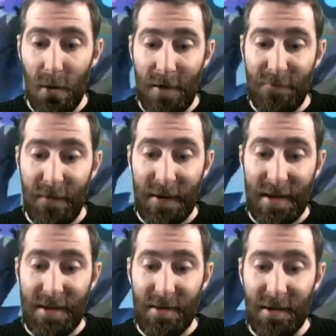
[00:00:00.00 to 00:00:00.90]
more
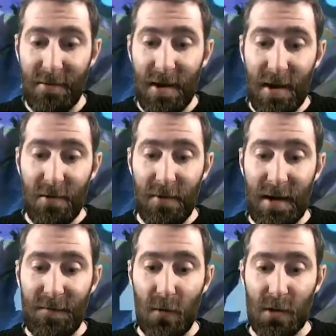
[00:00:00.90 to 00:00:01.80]
friendly
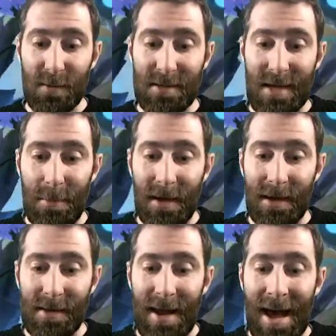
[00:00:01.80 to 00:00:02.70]
reinforcements coming in
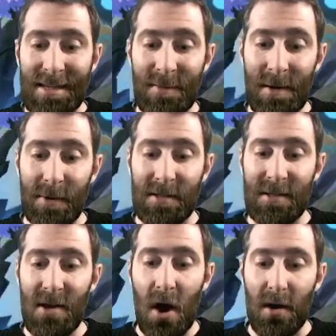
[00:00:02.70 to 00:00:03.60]
at the last minute, but it's
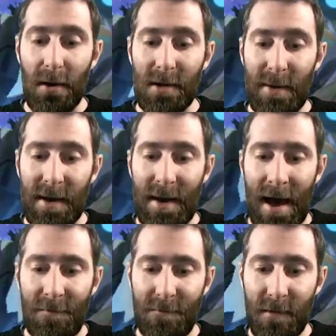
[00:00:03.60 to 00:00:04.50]
not going to be
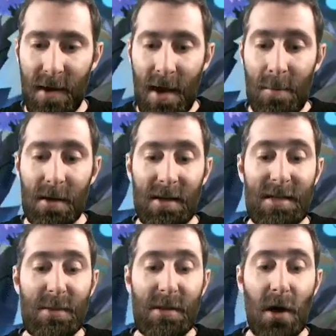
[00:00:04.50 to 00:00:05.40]
enough. But at
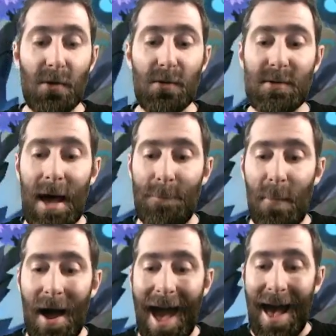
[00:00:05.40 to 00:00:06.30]
least we don't lose that
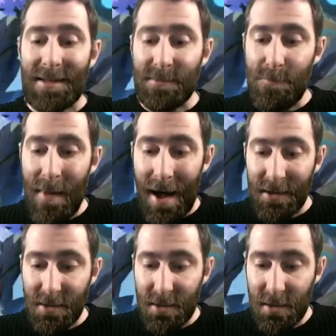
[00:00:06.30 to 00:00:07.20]
by as
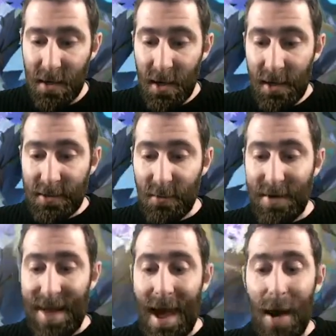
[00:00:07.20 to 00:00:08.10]
much. So we're
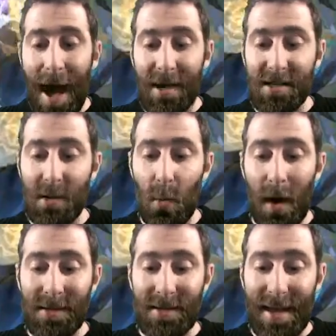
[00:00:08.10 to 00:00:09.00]
now actually
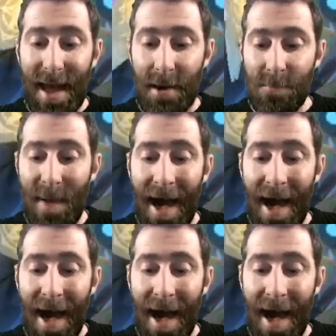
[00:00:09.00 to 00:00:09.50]
once again